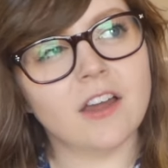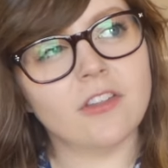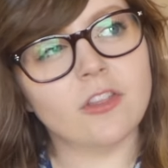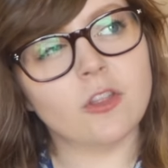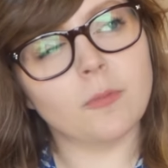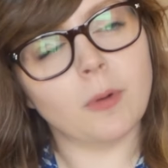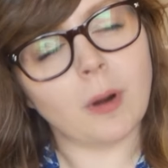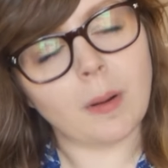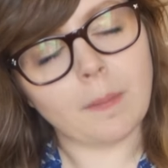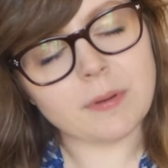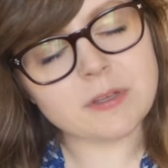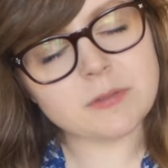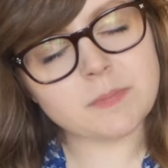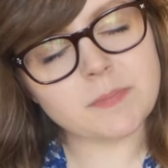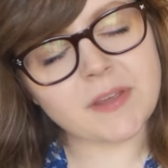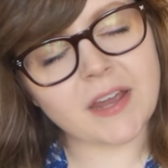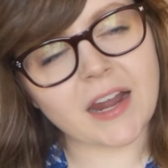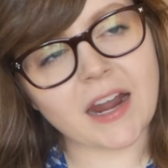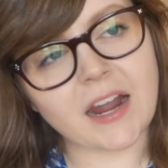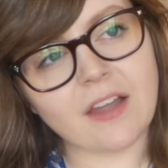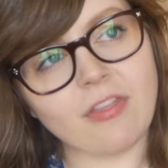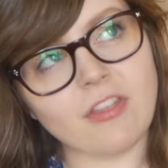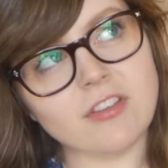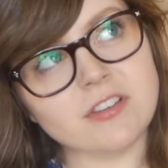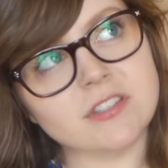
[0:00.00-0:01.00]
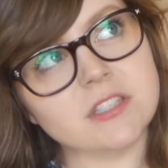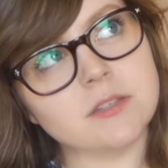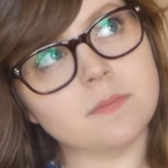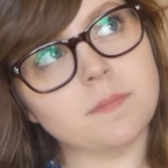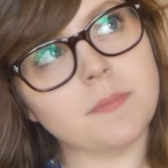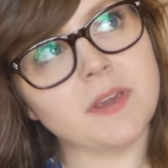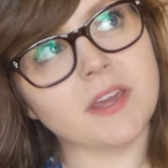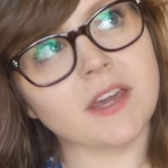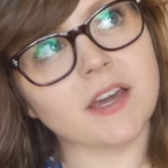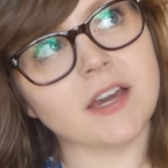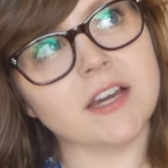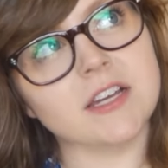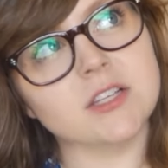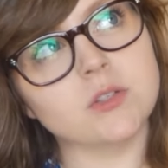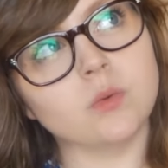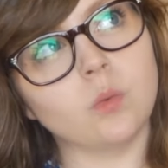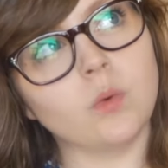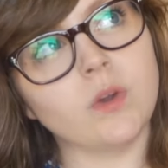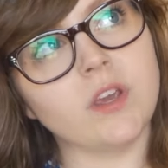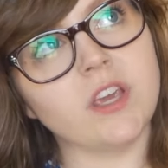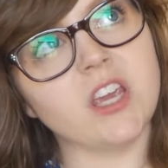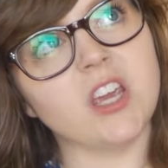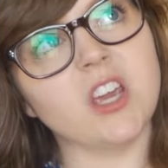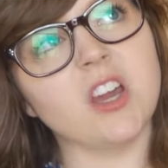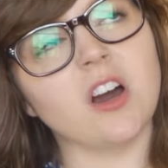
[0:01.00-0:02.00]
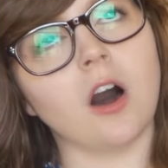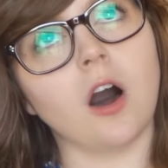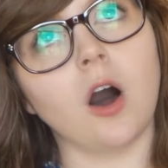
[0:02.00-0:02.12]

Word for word: The purpose behind this is because we